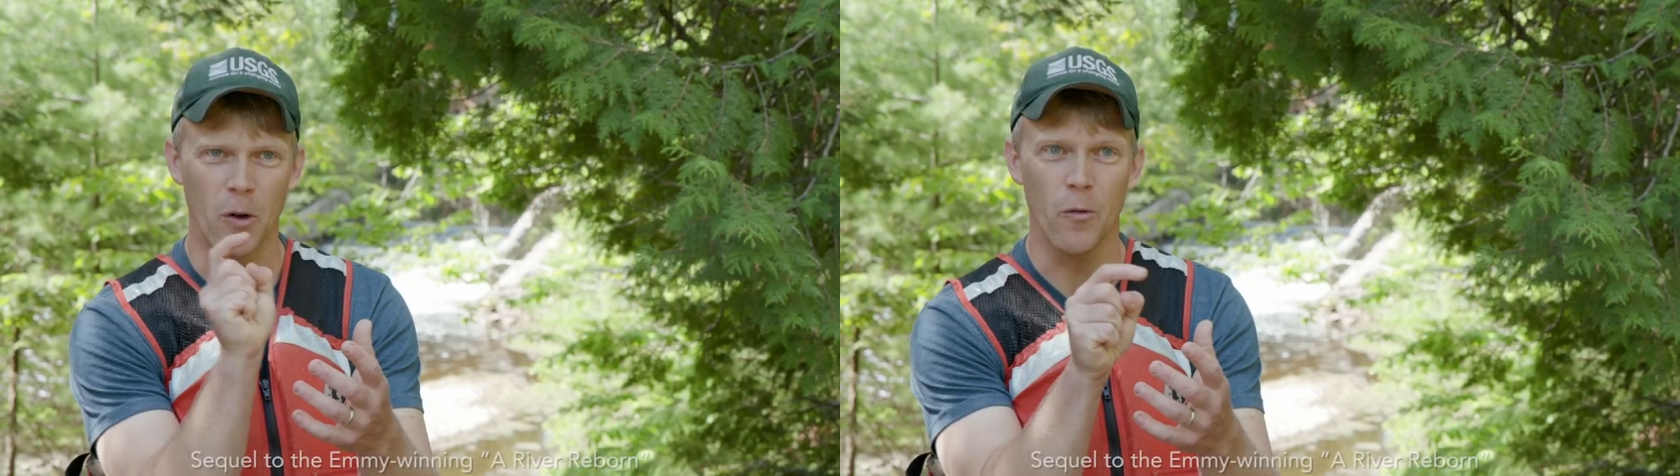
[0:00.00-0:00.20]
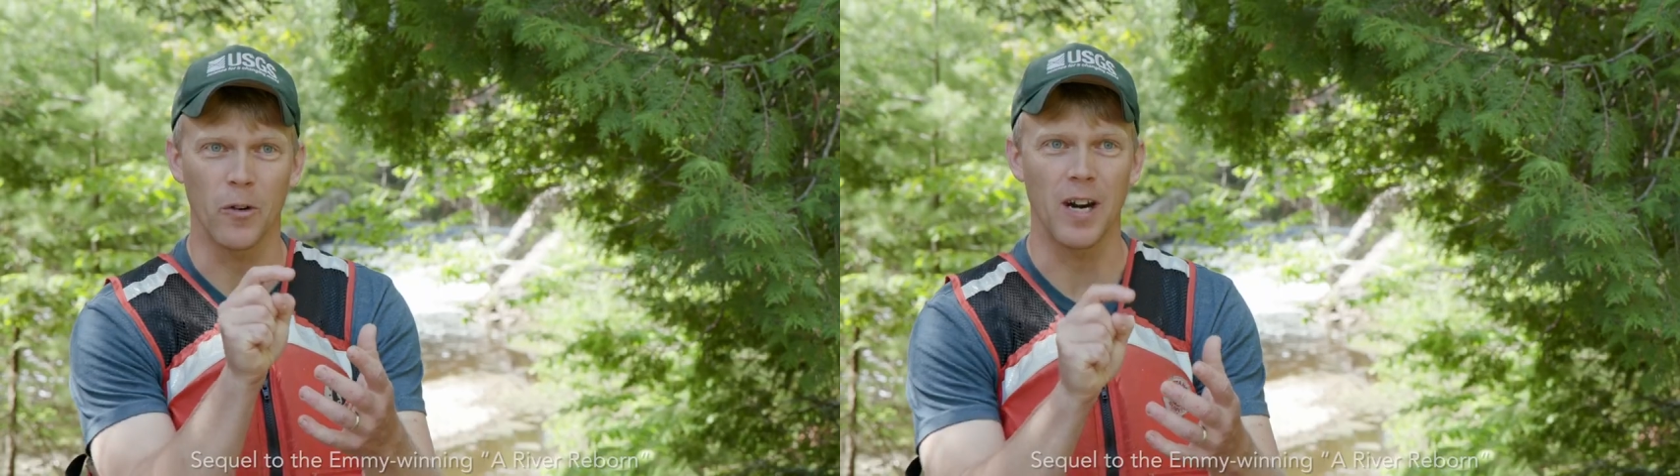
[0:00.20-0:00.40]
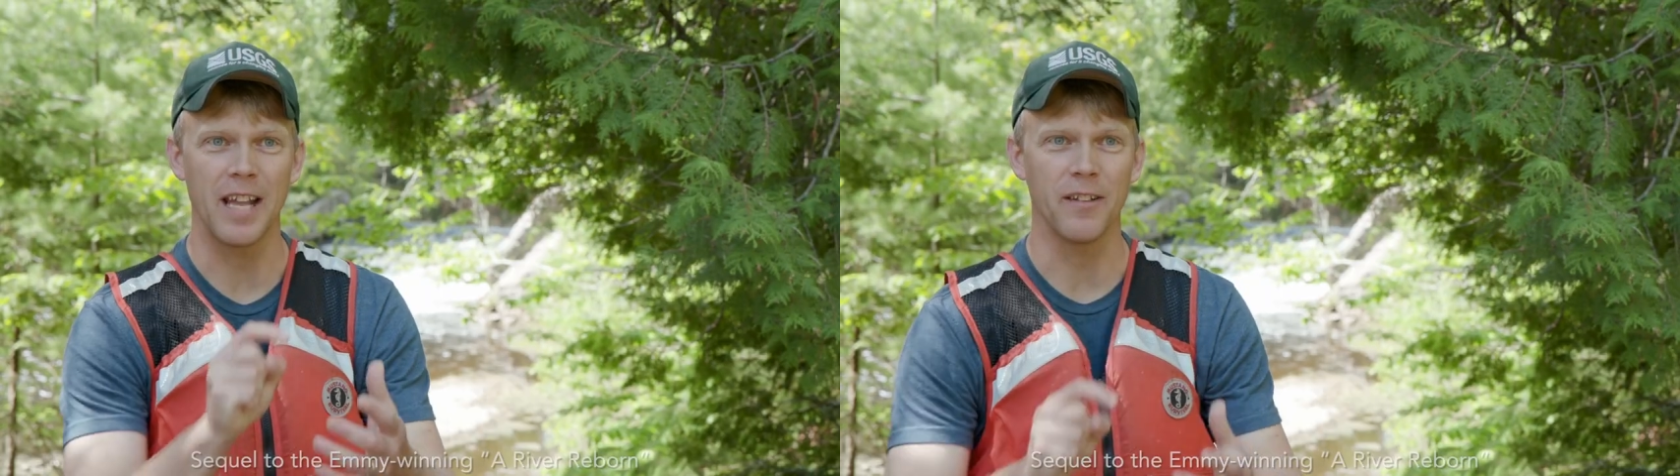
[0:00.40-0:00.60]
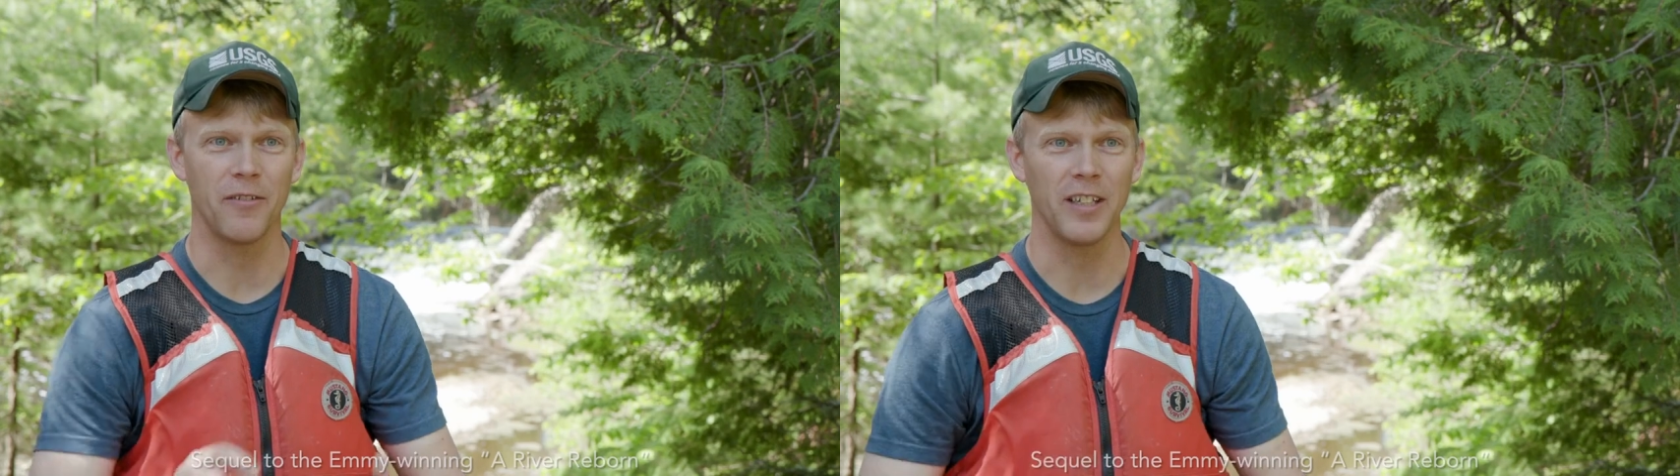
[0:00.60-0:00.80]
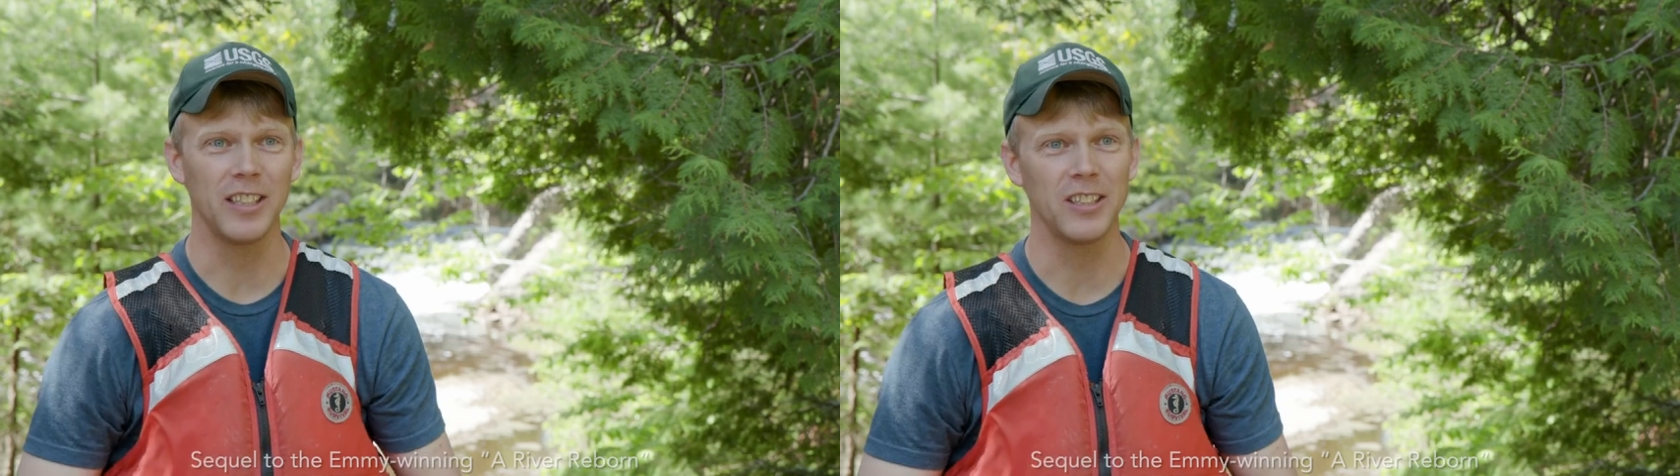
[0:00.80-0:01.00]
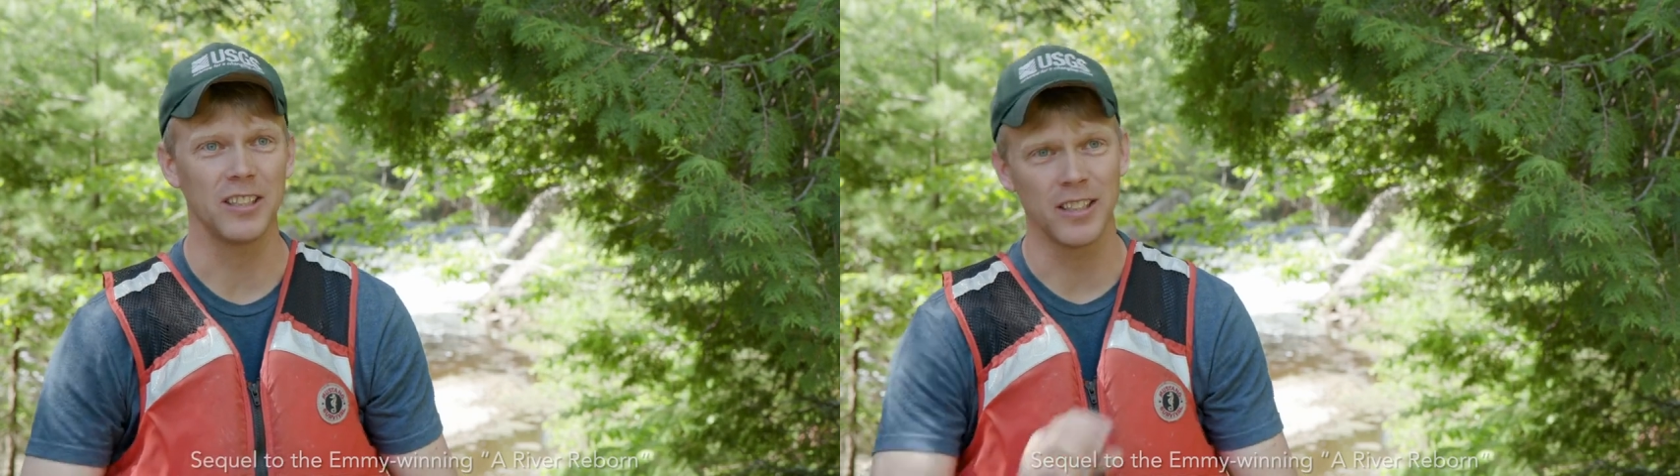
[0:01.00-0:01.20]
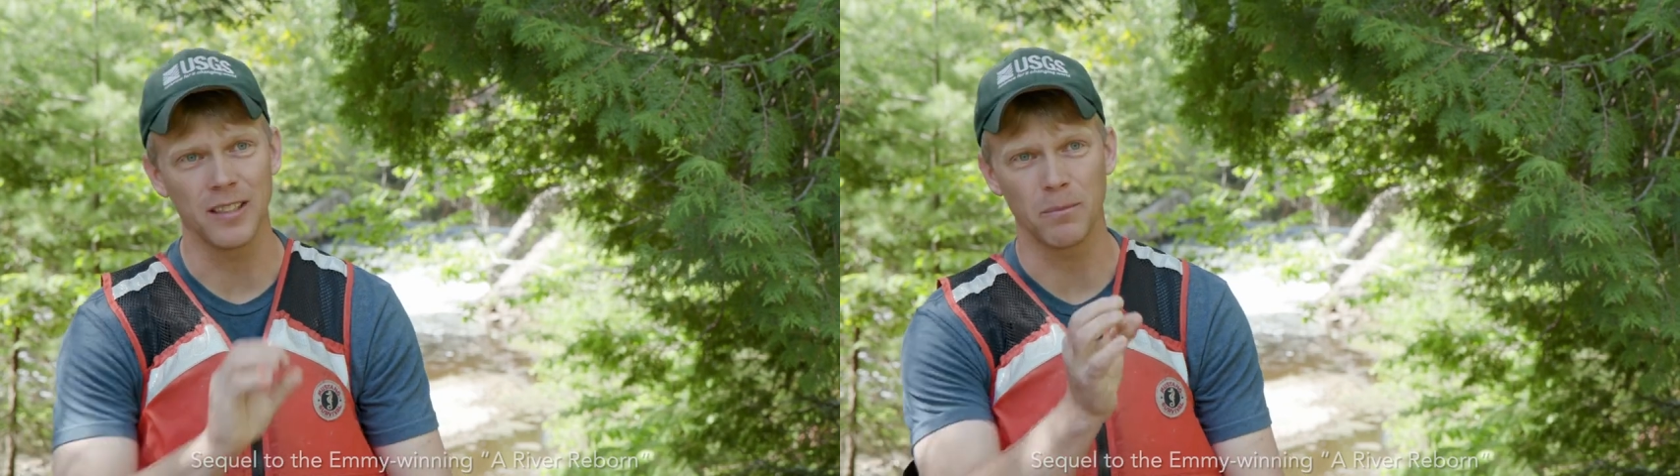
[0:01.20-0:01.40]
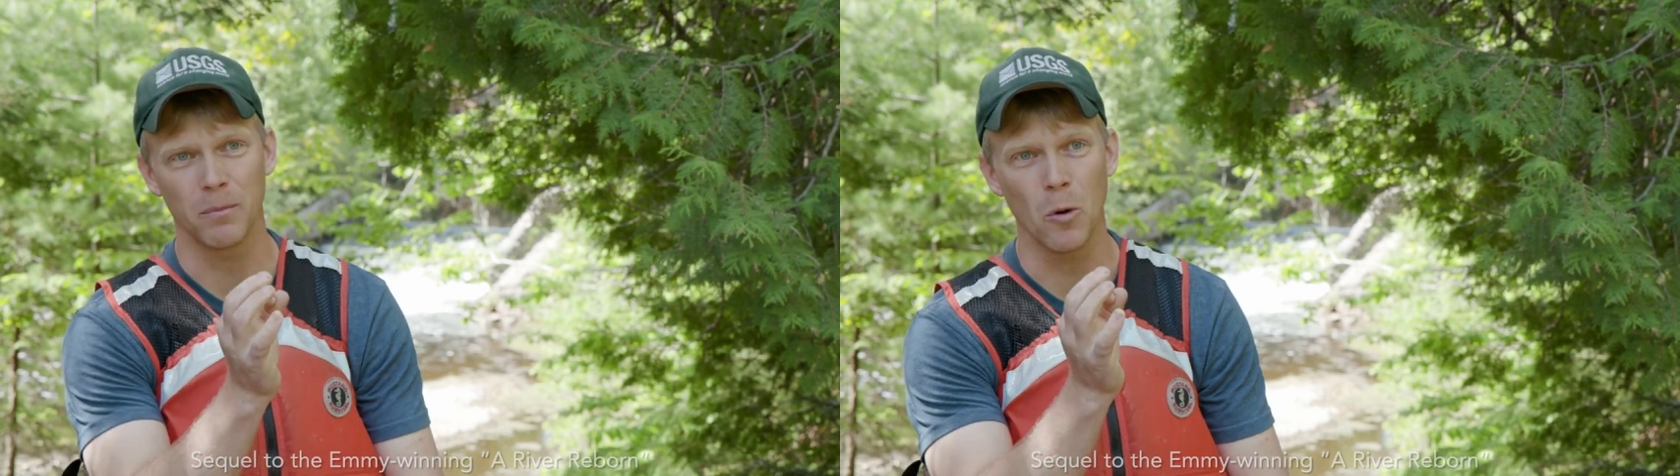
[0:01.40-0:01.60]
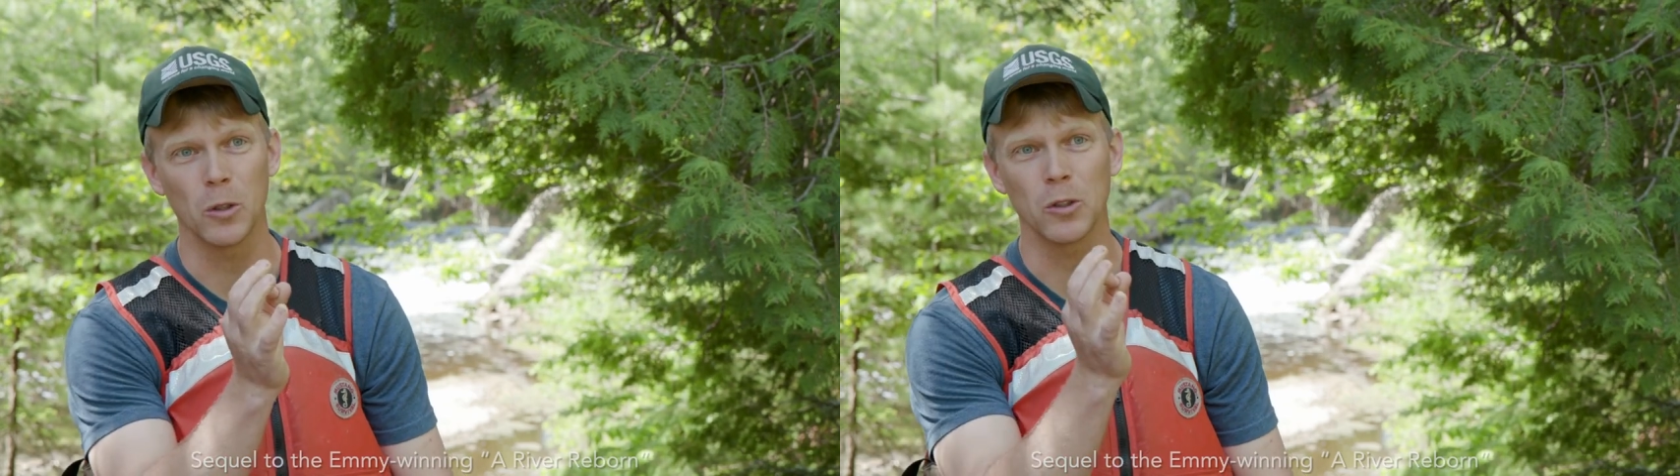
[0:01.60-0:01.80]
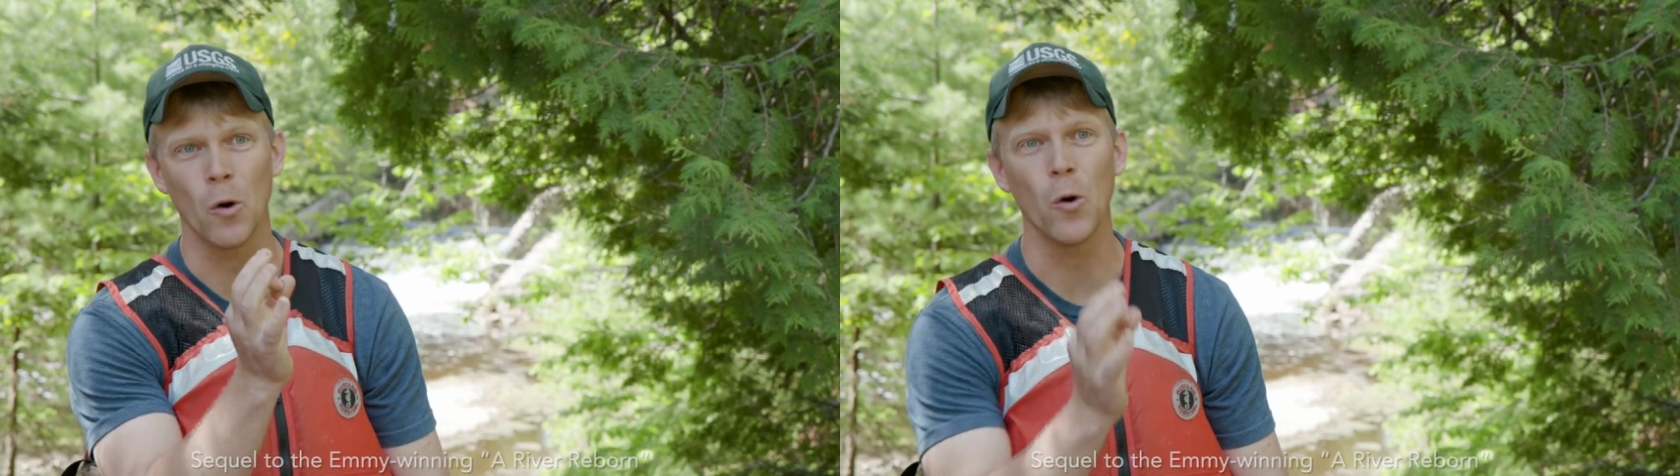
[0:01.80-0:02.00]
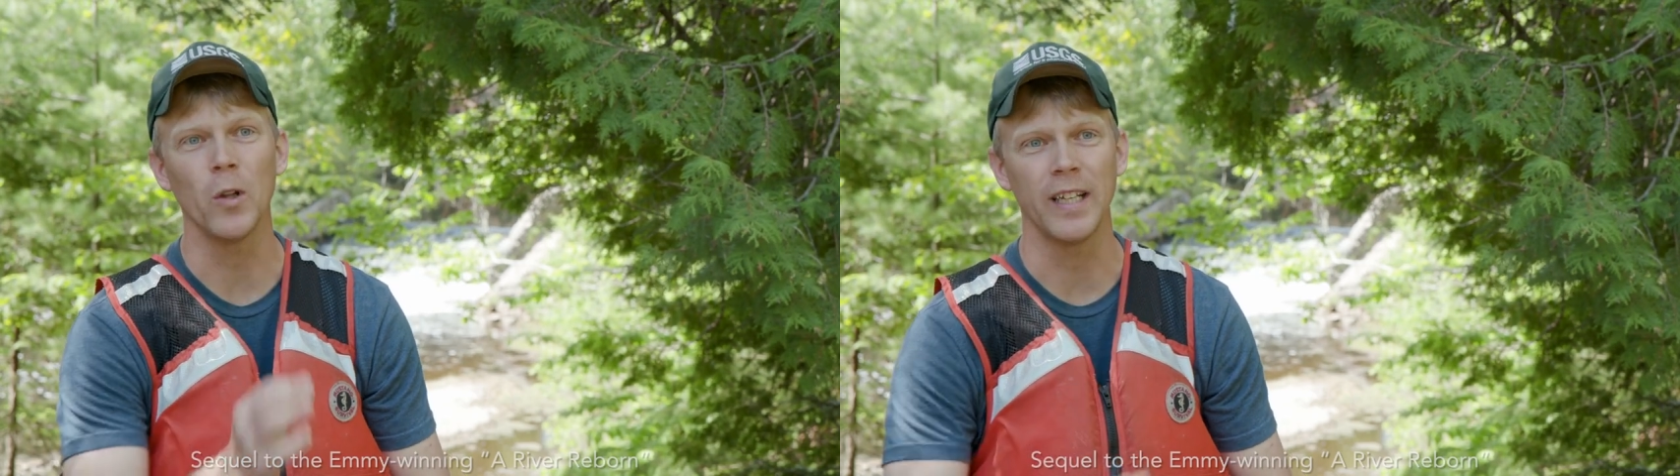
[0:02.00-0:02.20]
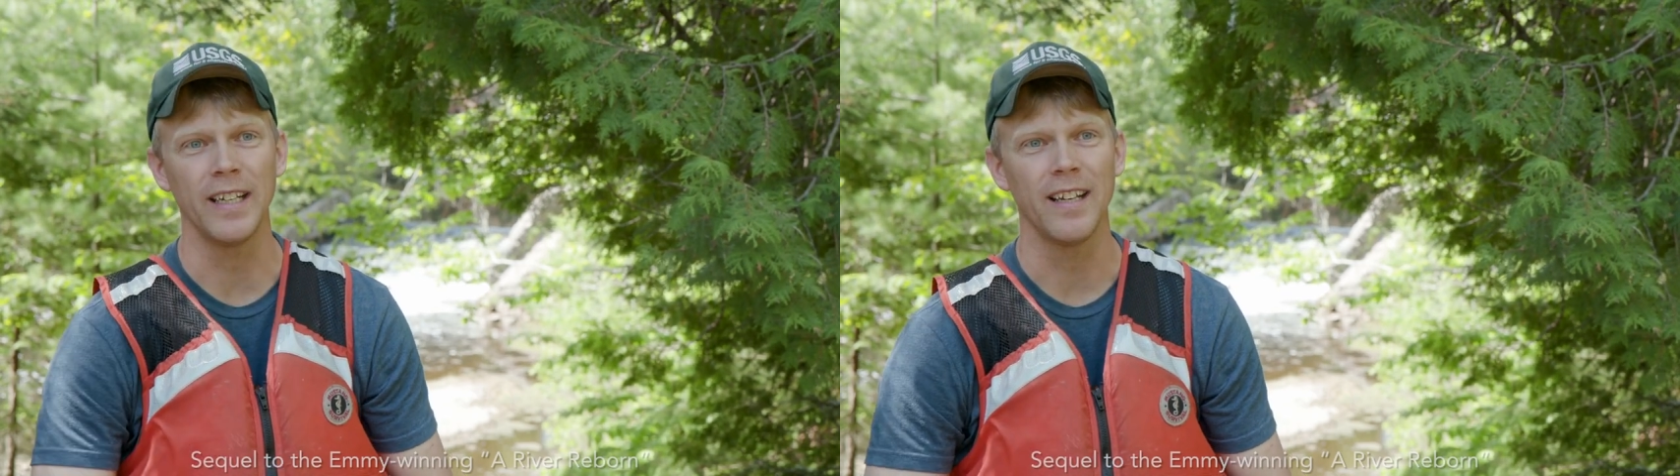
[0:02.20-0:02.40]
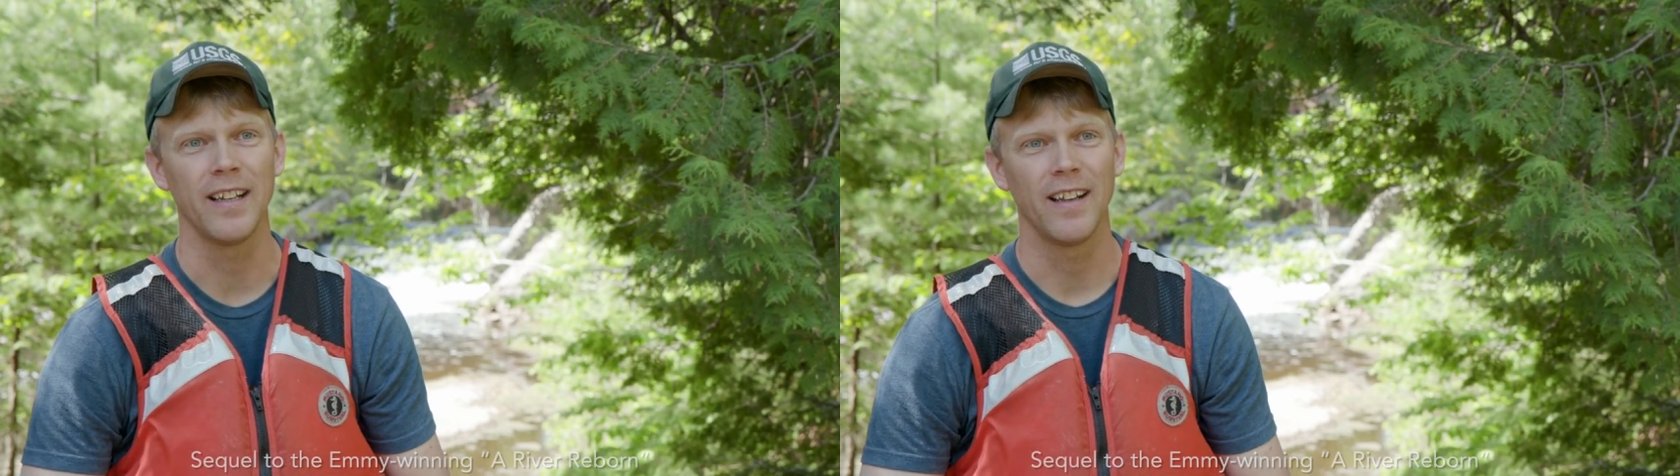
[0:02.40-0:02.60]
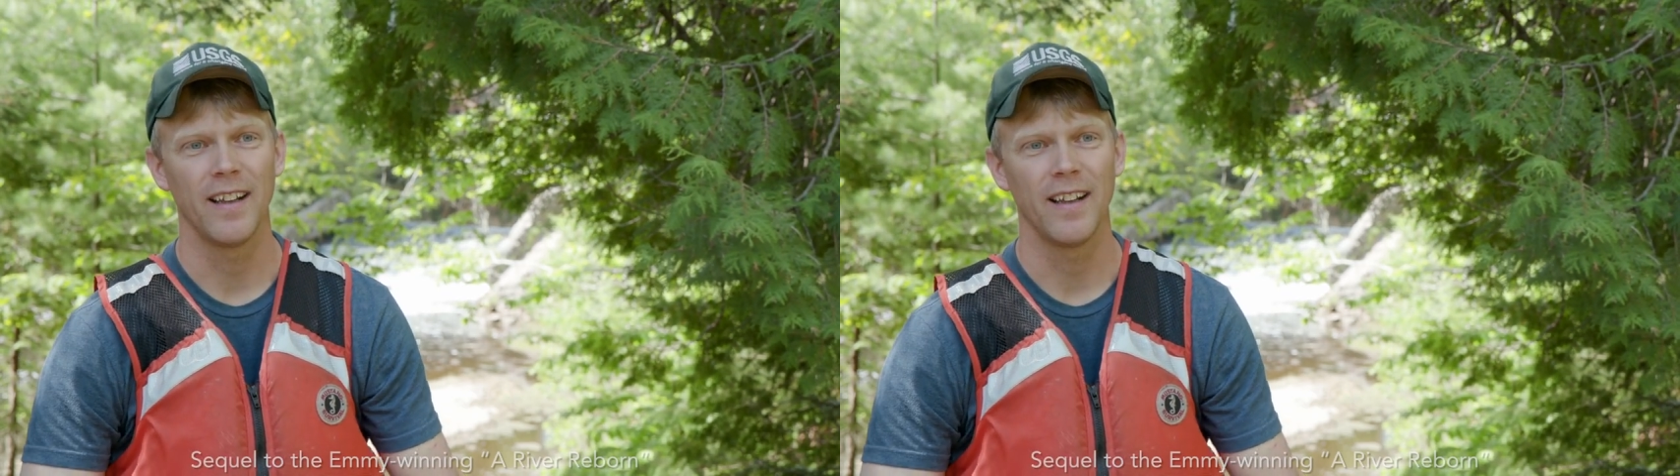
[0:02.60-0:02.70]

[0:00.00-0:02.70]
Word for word: and over on the fish until it bores a hole in.